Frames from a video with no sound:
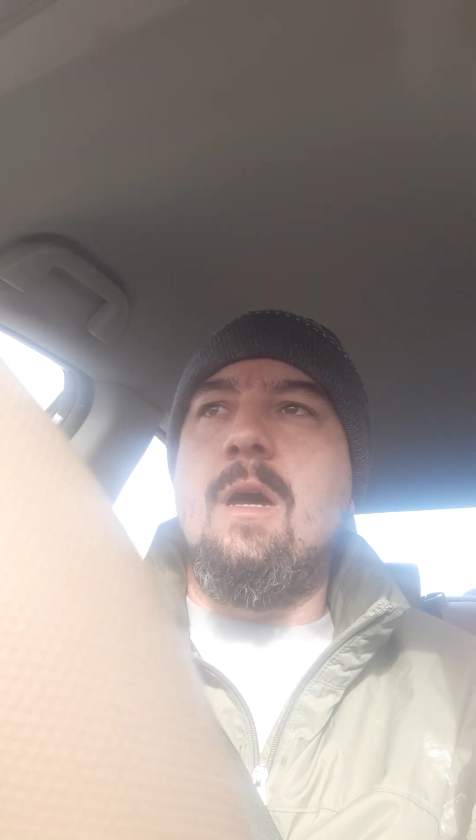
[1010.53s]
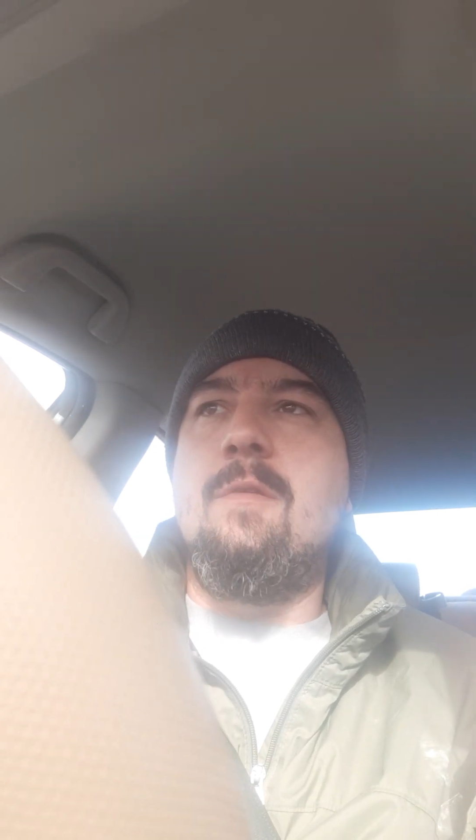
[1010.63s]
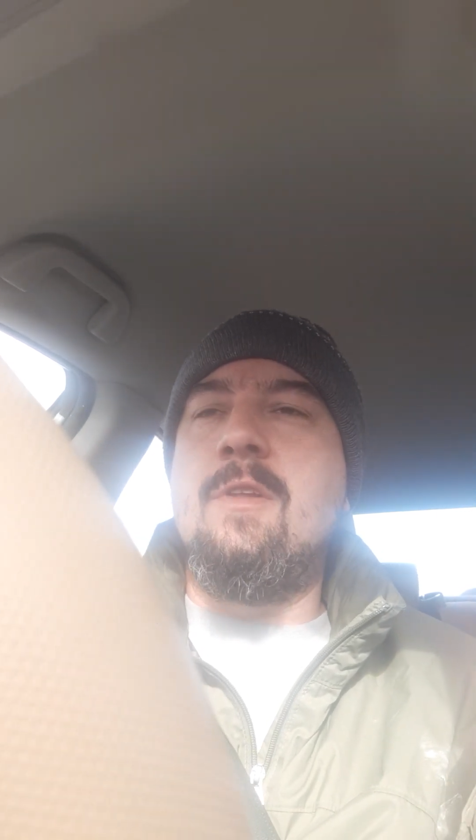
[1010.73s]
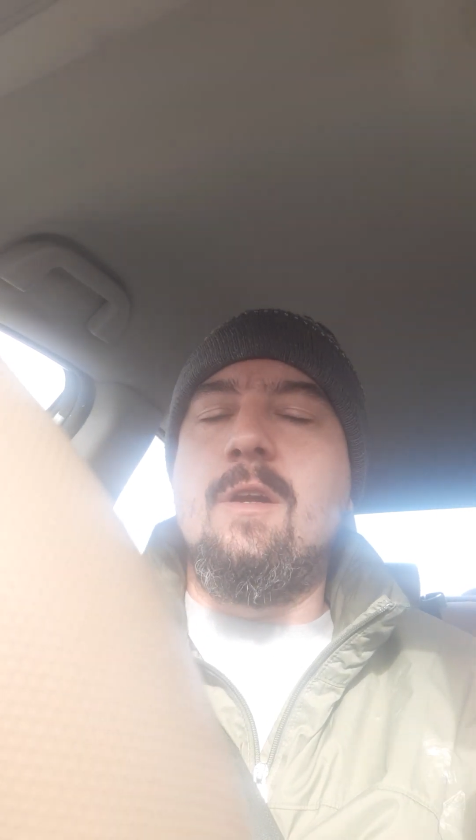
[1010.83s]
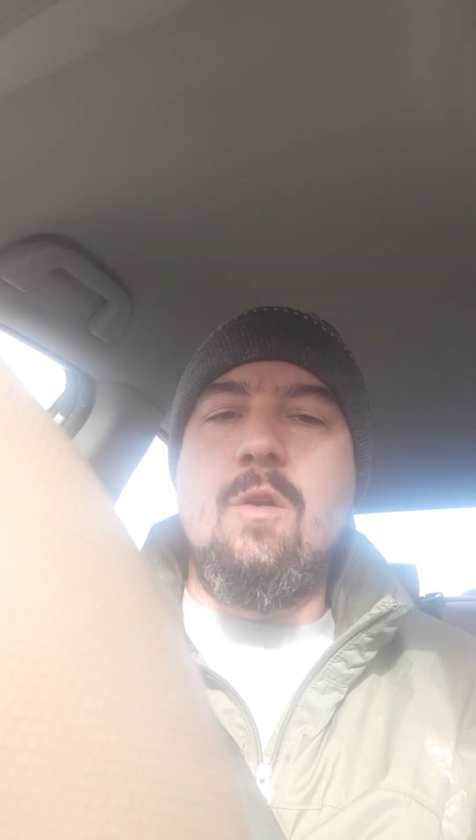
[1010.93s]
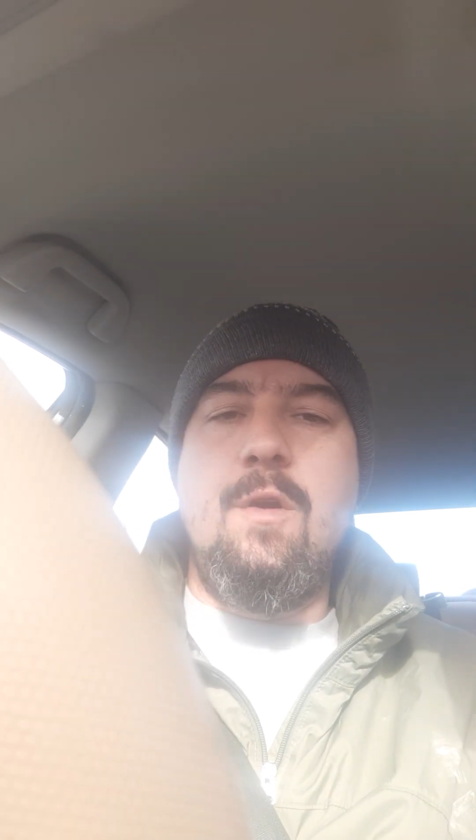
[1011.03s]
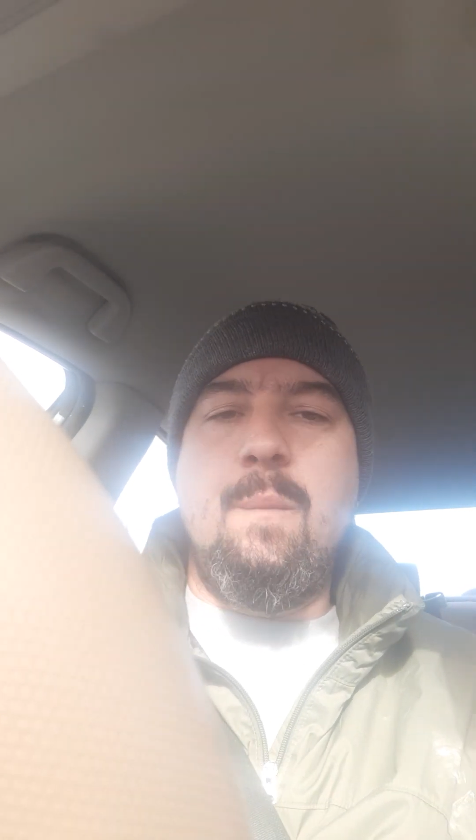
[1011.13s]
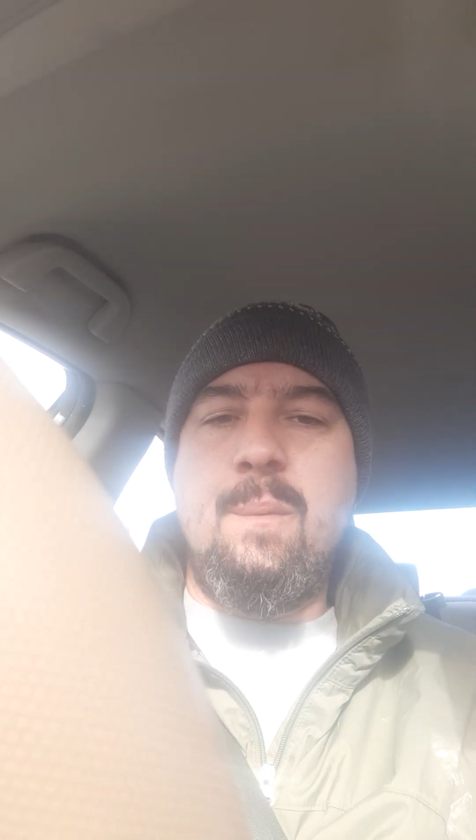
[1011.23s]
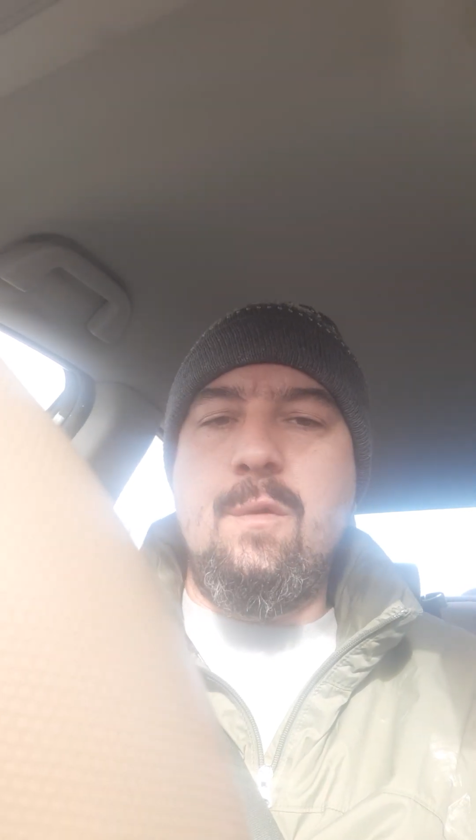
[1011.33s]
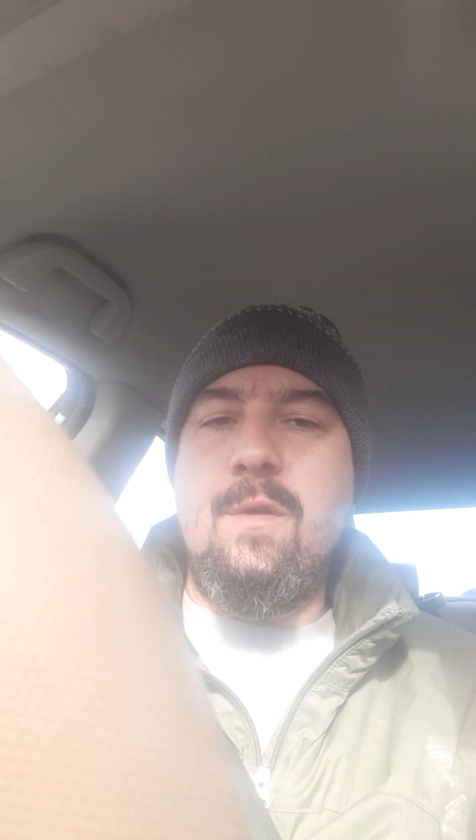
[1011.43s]
they're going to
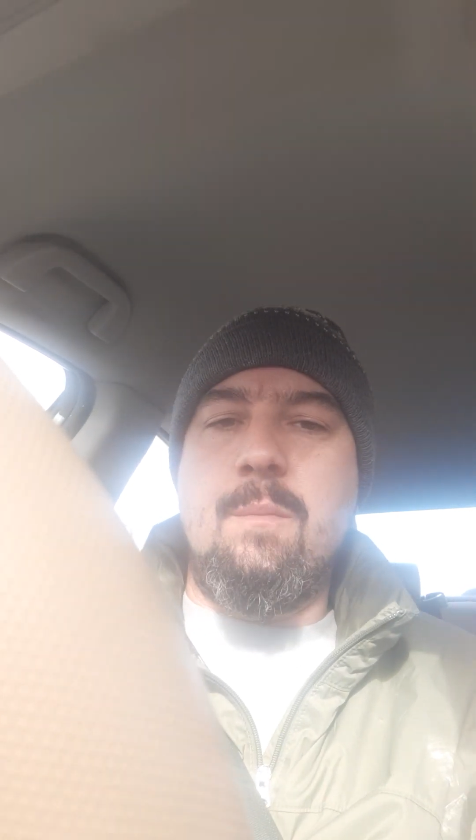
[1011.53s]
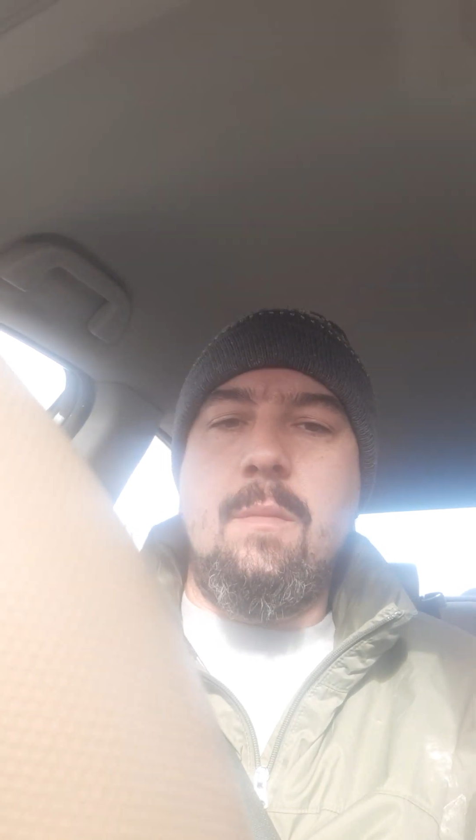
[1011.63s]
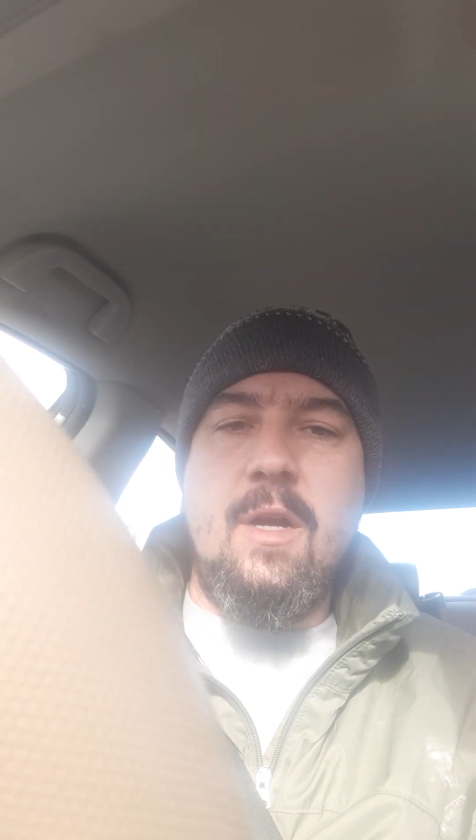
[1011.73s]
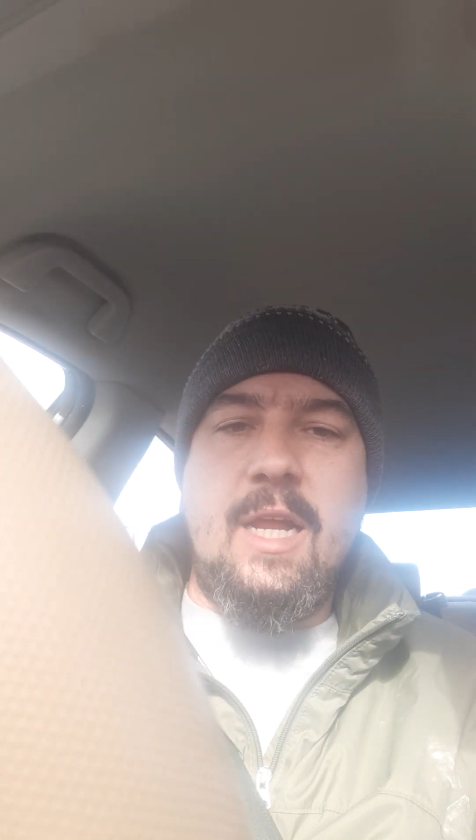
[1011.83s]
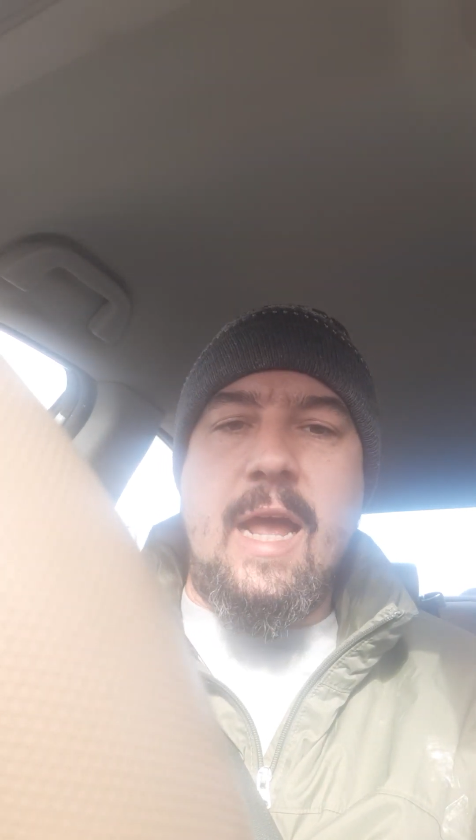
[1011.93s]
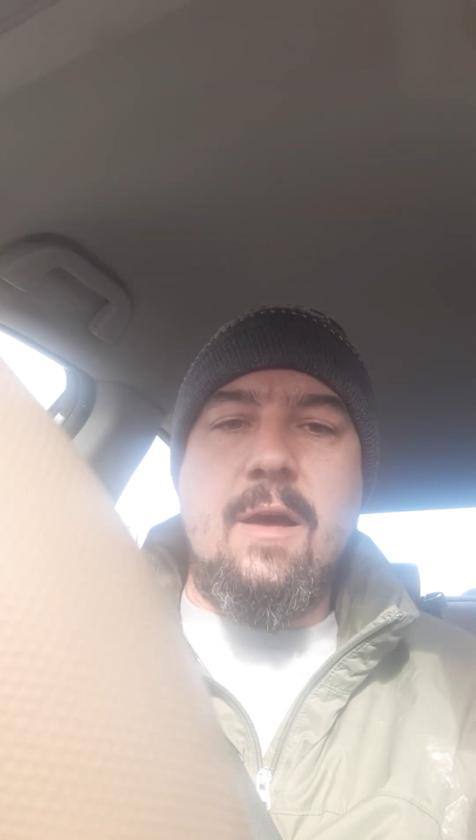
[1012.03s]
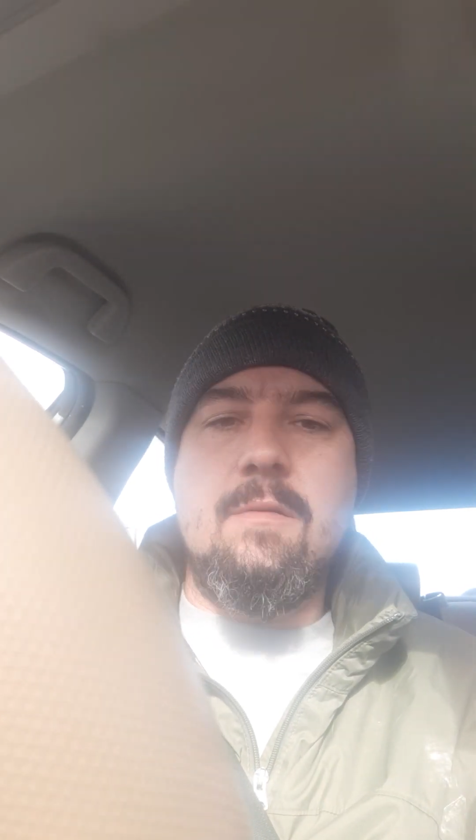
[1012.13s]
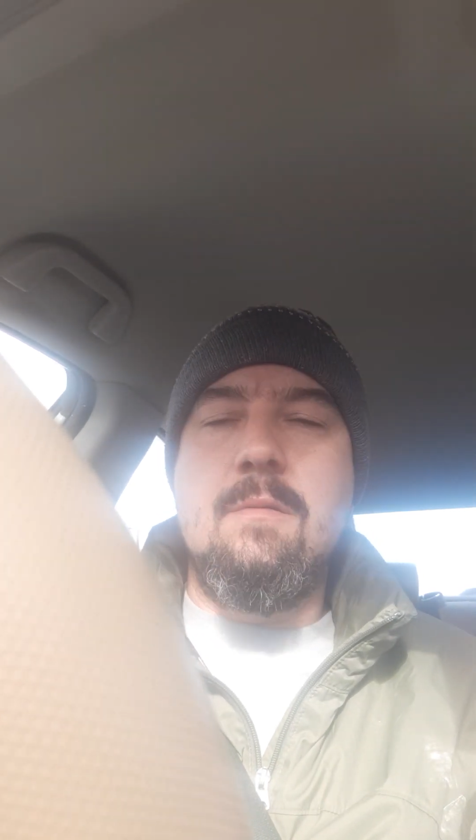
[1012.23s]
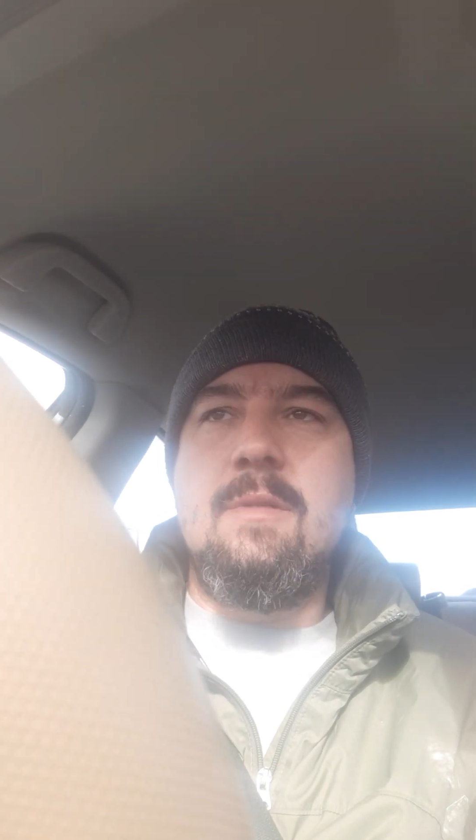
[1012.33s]
pull their money out.